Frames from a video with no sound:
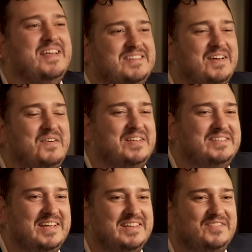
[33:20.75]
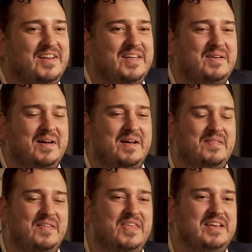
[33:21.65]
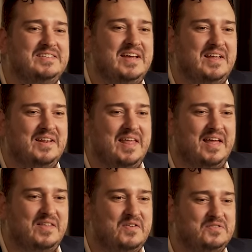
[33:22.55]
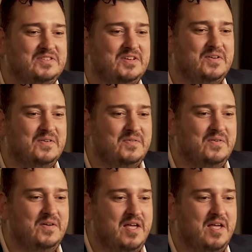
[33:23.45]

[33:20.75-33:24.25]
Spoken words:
So it's funny. The things that used to